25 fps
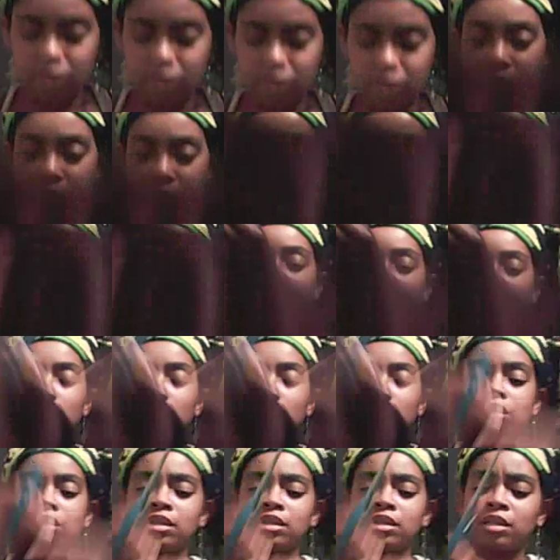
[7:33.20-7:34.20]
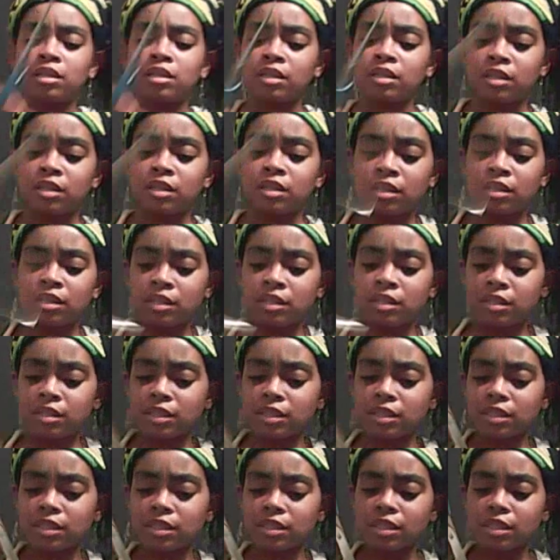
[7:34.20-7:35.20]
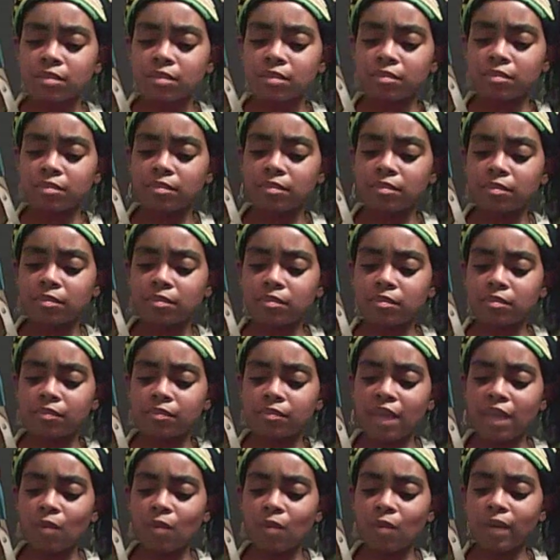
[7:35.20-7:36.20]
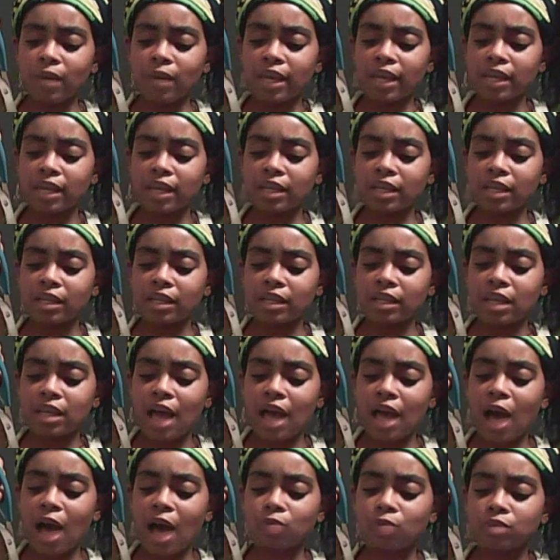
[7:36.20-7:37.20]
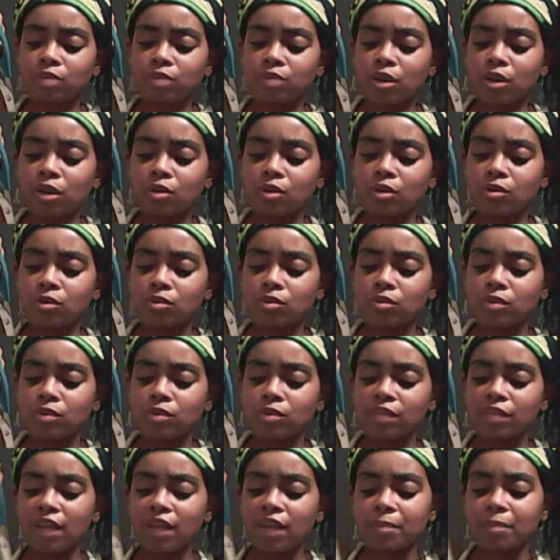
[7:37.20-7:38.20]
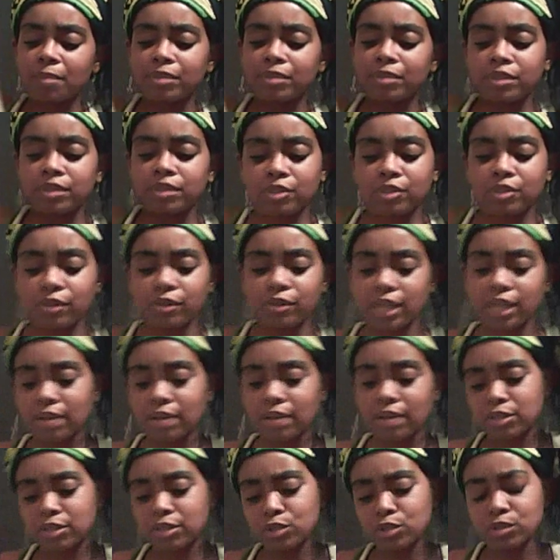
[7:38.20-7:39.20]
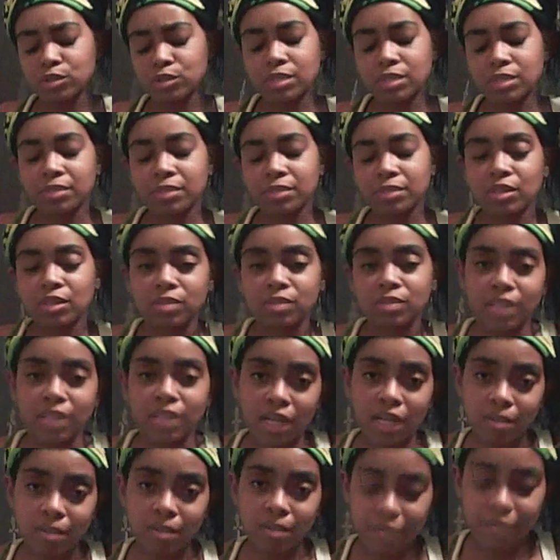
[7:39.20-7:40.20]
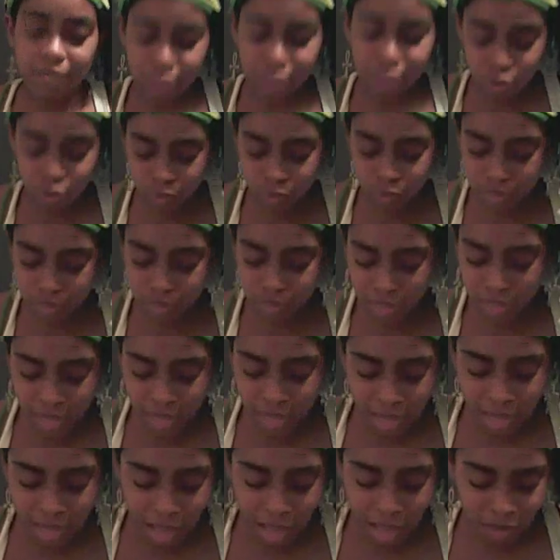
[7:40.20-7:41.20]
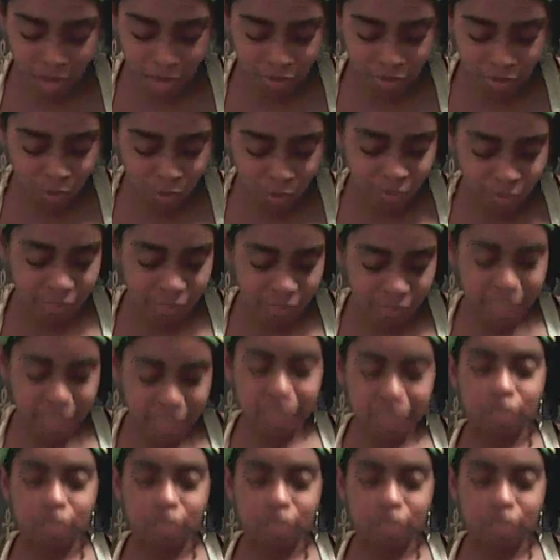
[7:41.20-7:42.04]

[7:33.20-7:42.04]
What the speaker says: and snip. That way I'll know if I put the skirt down and go do something else and I come back to it, I'll know that